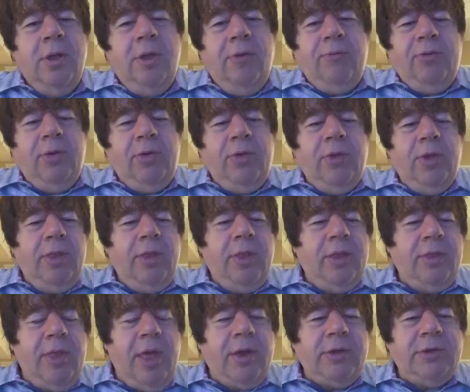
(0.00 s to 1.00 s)
If you see
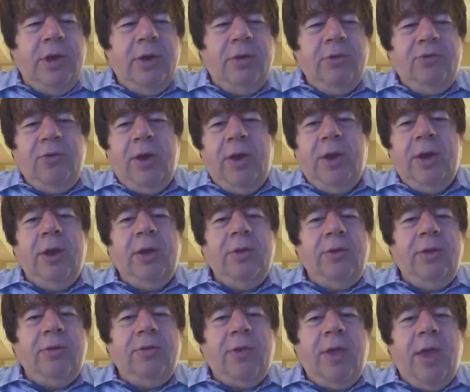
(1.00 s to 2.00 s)
that share is trading at a
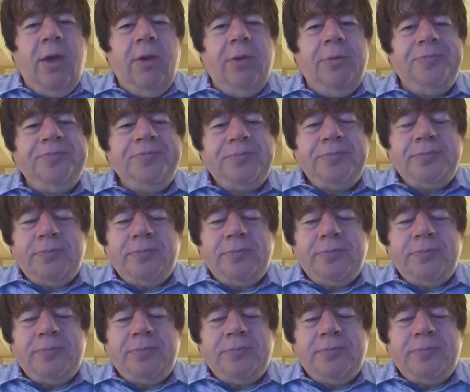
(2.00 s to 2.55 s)
discount,